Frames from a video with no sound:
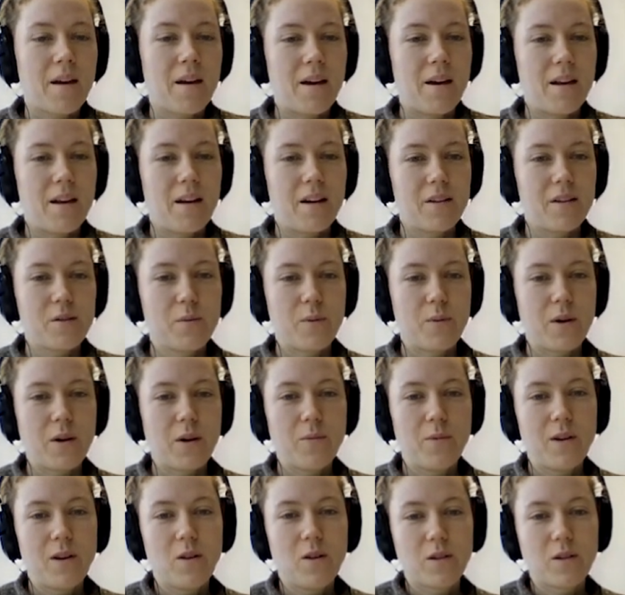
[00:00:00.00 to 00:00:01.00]
And when
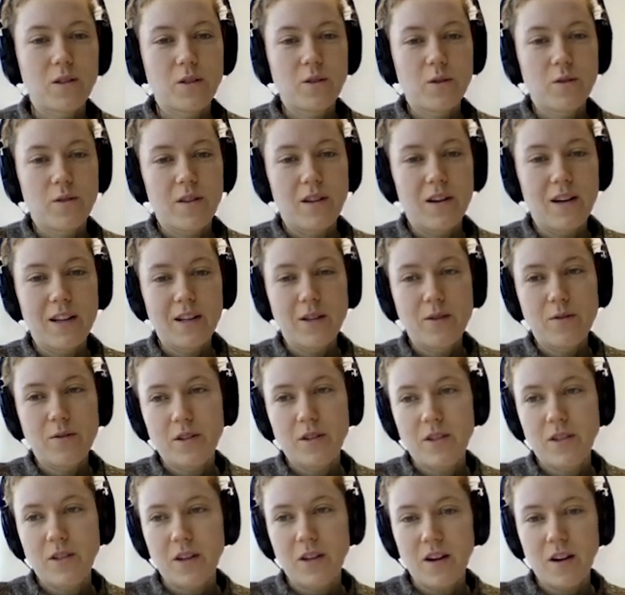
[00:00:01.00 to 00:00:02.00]
we look into the
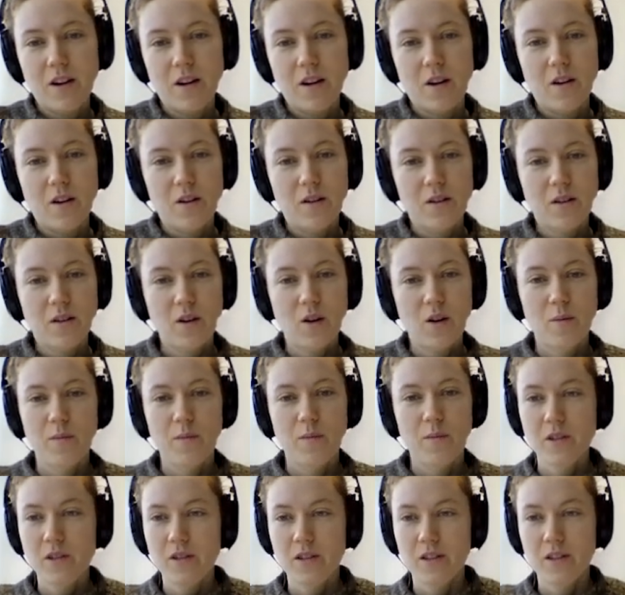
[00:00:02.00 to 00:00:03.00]
literature on
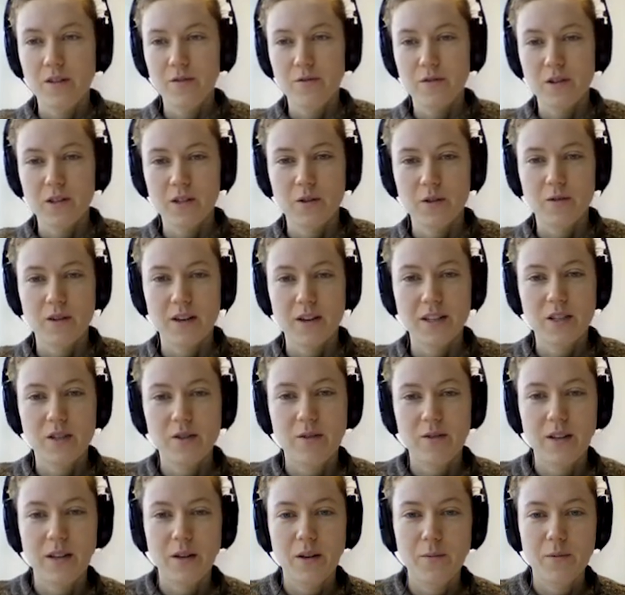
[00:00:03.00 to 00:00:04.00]
commercial
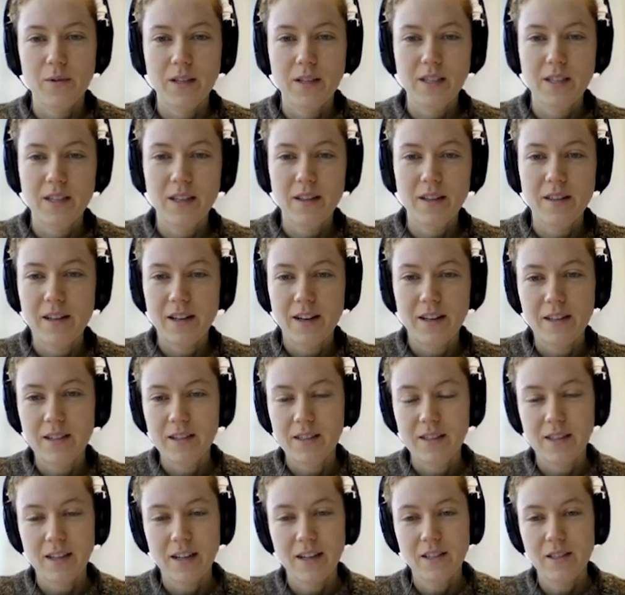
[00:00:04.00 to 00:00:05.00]
infrastructuring, we see that
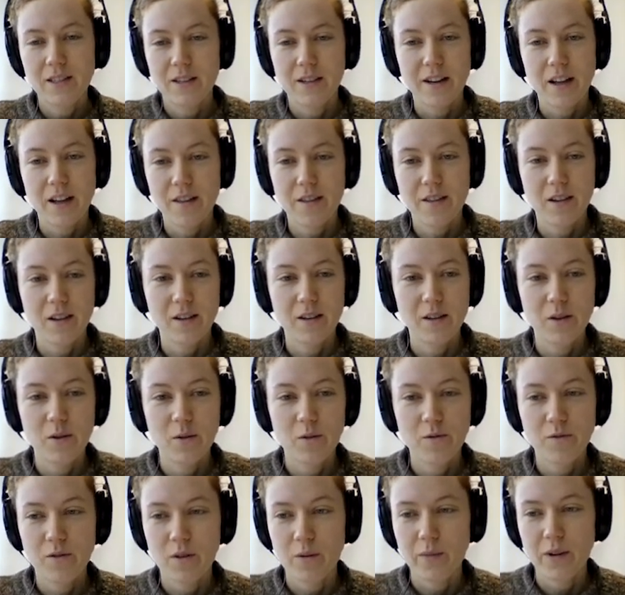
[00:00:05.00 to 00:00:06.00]
it's actually nothing
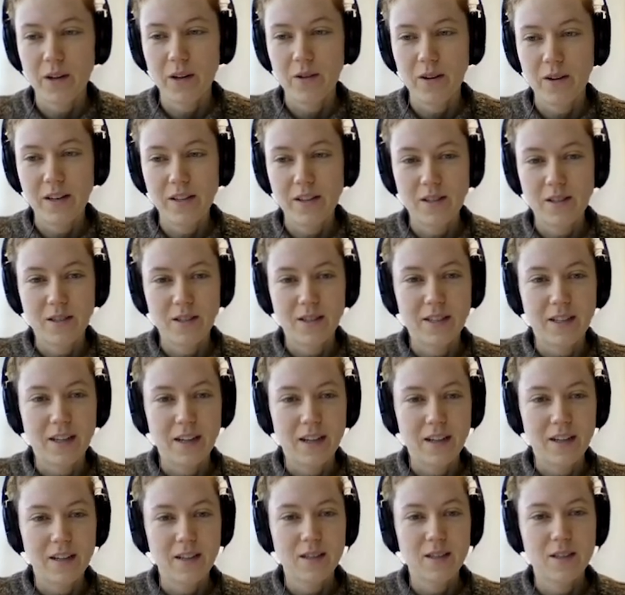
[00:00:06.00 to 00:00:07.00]
new for migration
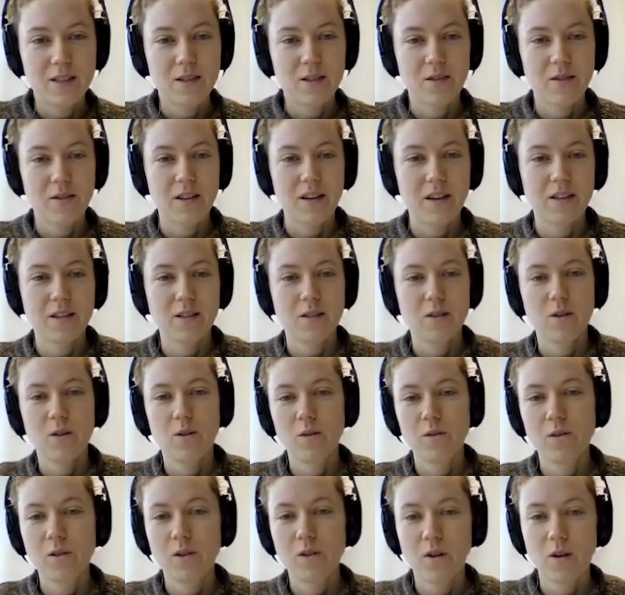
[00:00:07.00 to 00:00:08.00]
studies. So there's a
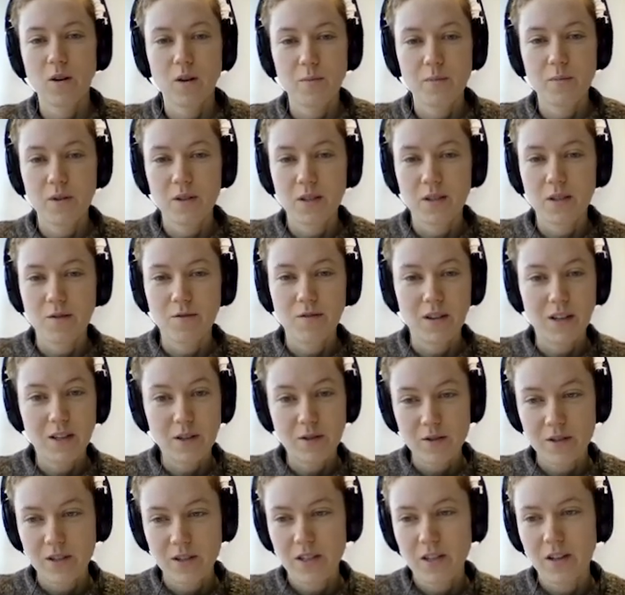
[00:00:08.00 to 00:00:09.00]
whole corpus of
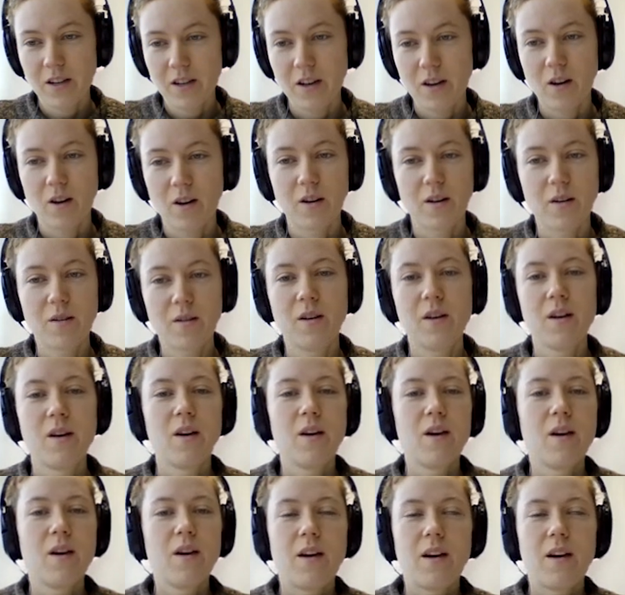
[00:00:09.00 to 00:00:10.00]
literature on
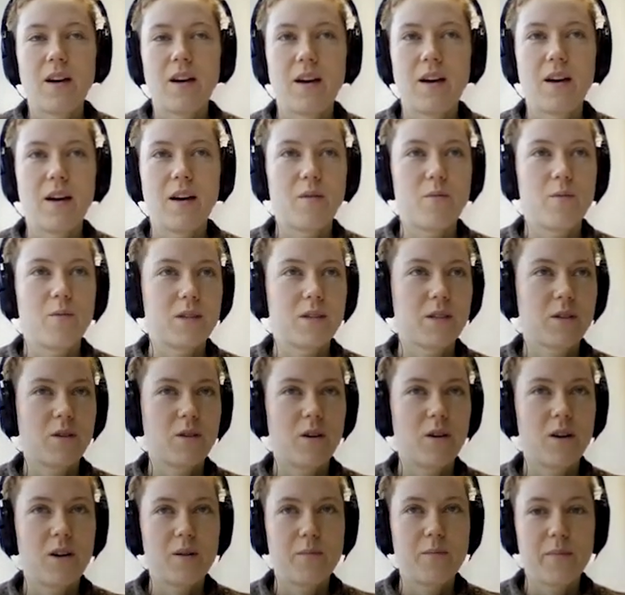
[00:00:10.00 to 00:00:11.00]
what's
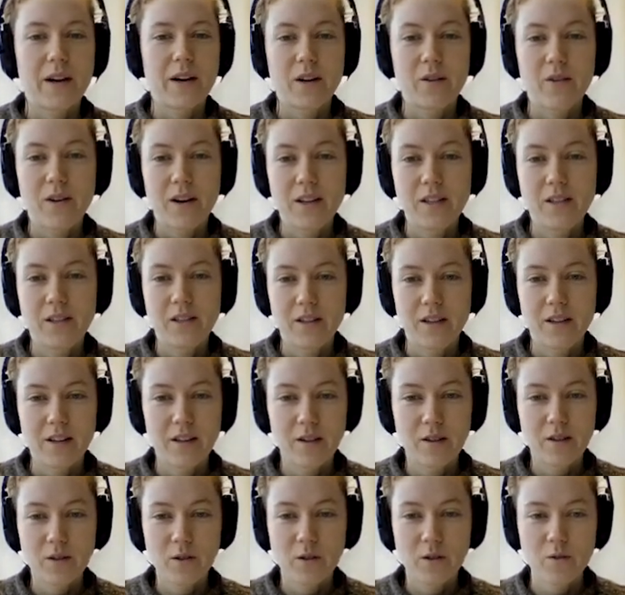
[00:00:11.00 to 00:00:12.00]
called migration
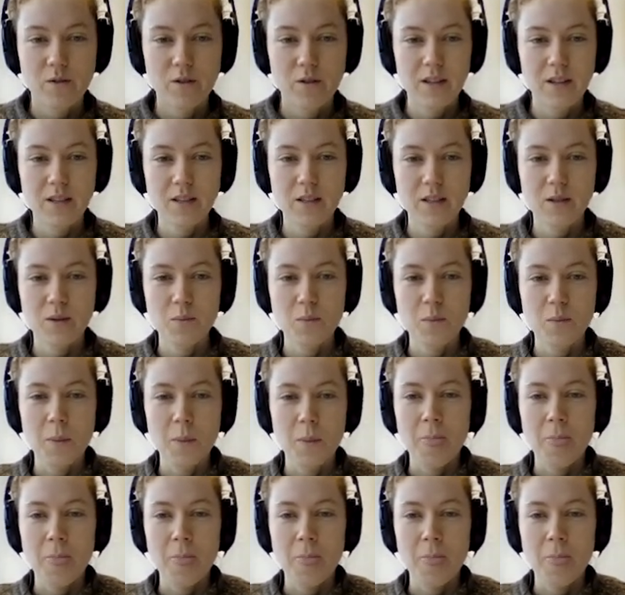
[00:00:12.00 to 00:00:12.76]
industries.